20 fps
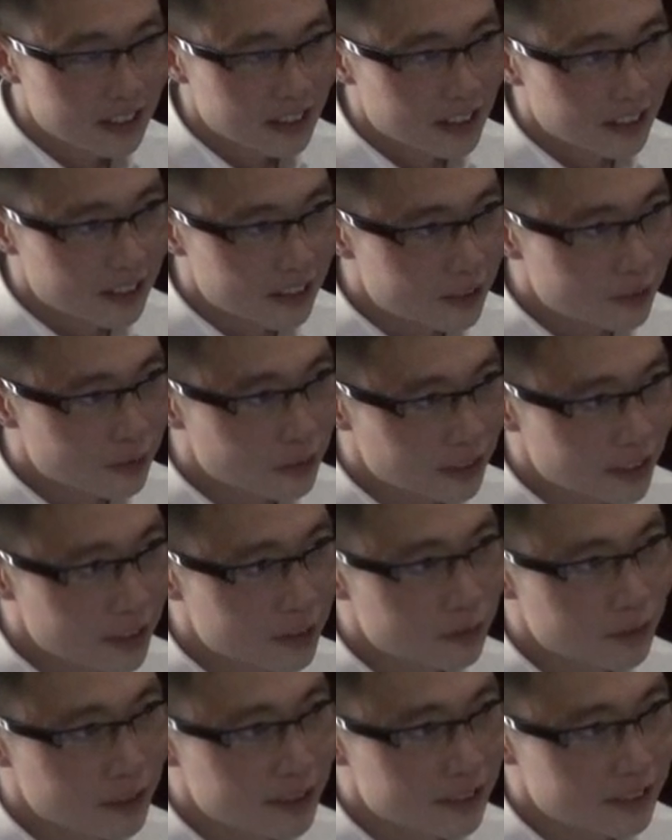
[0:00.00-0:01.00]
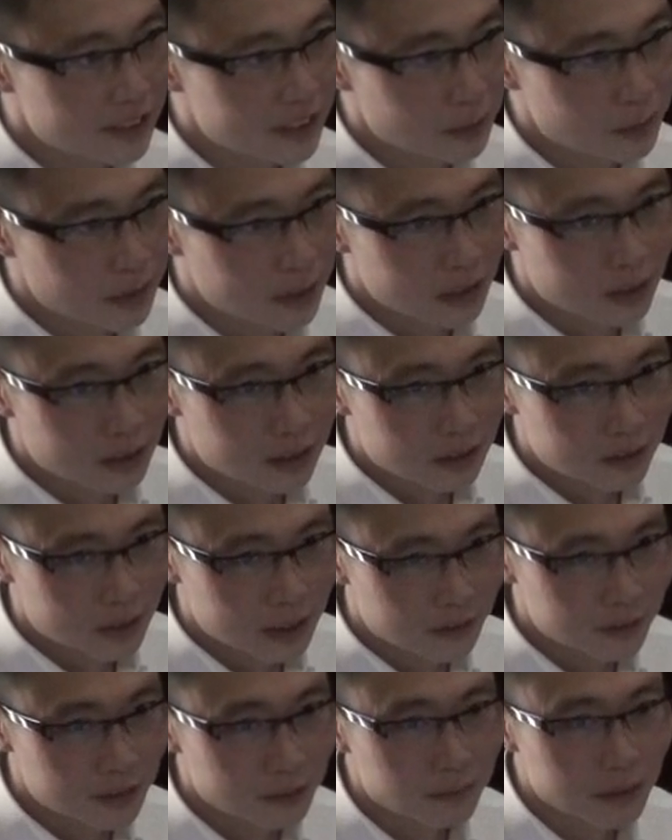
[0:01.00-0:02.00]
And it's for this reason that we
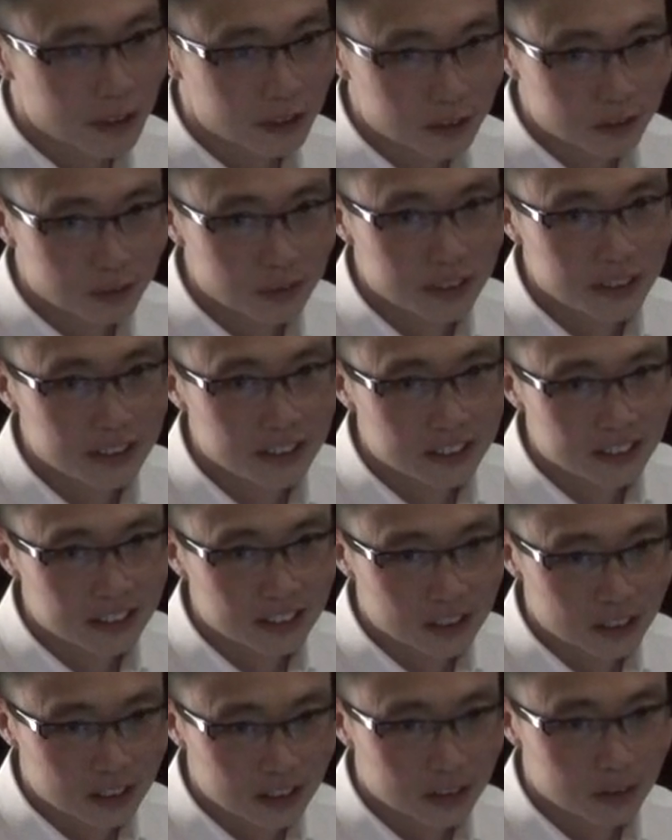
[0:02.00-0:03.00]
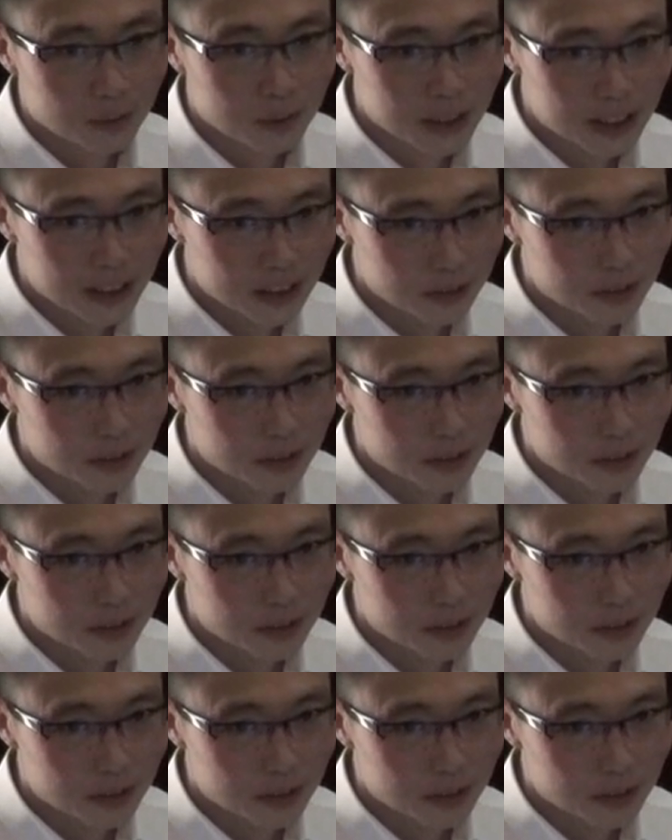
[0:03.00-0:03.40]
have compulsory continuing